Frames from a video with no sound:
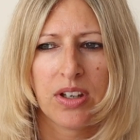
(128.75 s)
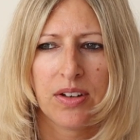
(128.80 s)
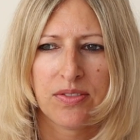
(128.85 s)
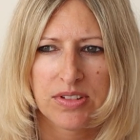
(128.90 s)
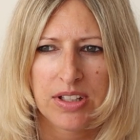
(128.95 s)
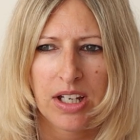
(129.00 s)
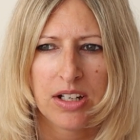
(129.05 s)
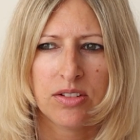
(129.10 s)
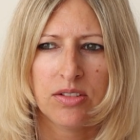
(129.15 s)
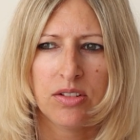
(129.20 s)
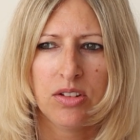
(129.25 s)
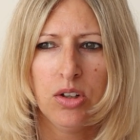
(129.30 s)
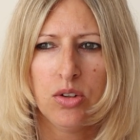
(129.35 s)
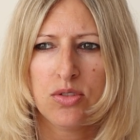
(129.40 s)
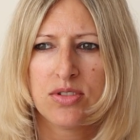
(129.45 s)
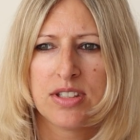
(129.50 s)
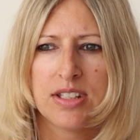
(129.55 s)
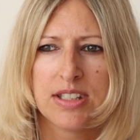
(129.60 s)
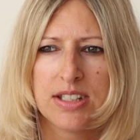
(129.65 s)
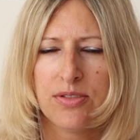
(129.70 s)
I've done
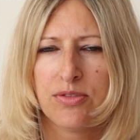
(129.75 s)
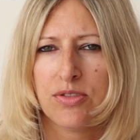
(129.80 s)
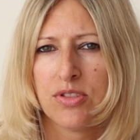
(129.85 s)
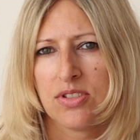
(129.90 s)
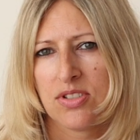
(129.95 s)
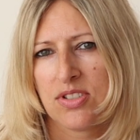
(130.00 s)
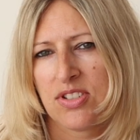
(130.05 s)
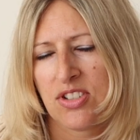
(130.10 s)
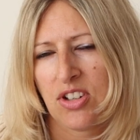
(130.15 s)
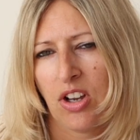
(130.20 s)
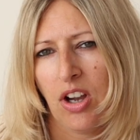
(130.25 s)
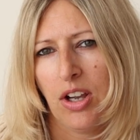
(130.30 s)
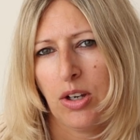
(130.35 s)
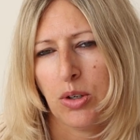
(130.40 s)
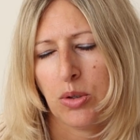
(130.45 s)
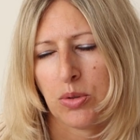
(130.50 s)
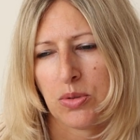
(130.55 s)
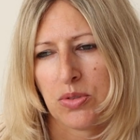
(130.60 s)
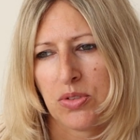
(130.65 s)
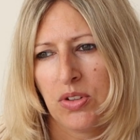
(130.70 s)
lots of different
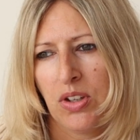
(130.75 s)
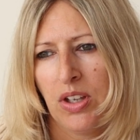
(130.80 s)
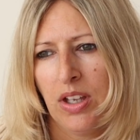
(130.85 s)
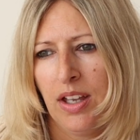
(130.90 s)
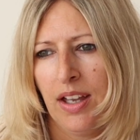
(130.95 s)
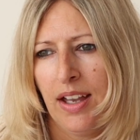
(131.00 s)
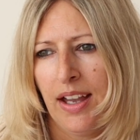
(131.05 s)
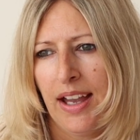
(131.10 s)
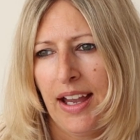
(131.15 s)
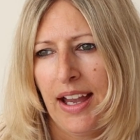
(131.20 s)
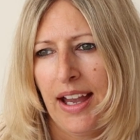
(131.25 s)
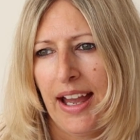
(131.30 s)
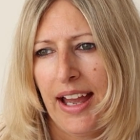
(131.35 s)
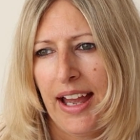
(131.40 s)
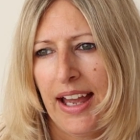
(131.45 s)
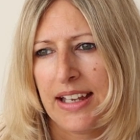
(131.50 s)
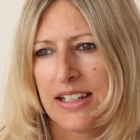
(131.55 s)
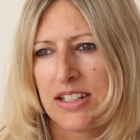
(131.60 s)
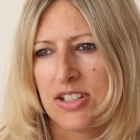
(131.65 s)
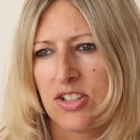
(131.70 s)
styles,
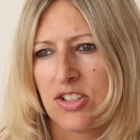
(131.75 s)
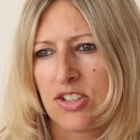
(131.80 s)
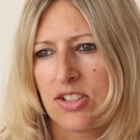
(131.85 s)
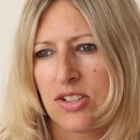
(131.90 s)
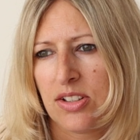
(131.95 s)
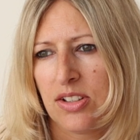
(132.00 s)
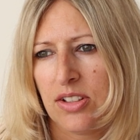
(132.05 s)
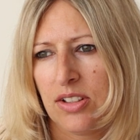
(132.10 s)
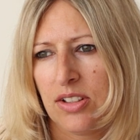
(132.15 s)
and